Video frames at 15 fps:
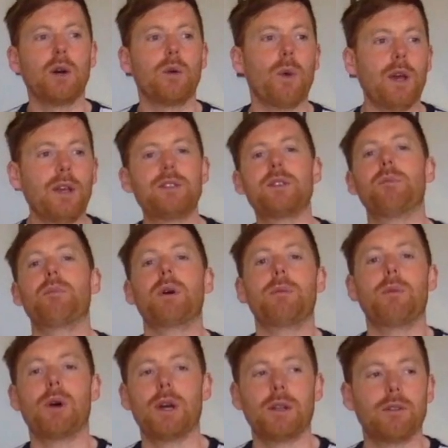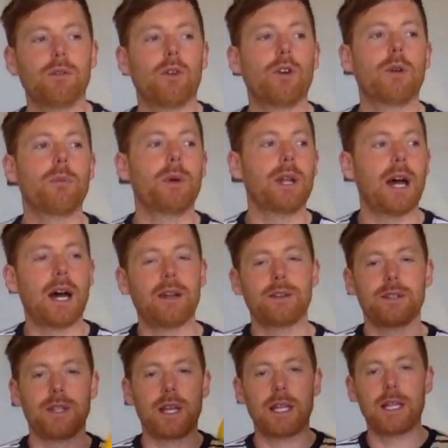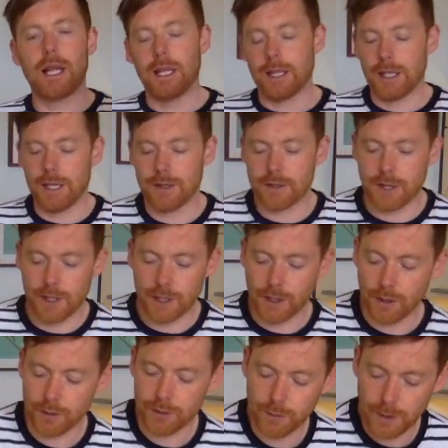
waste them by buying other bananas and then letting these kind of go to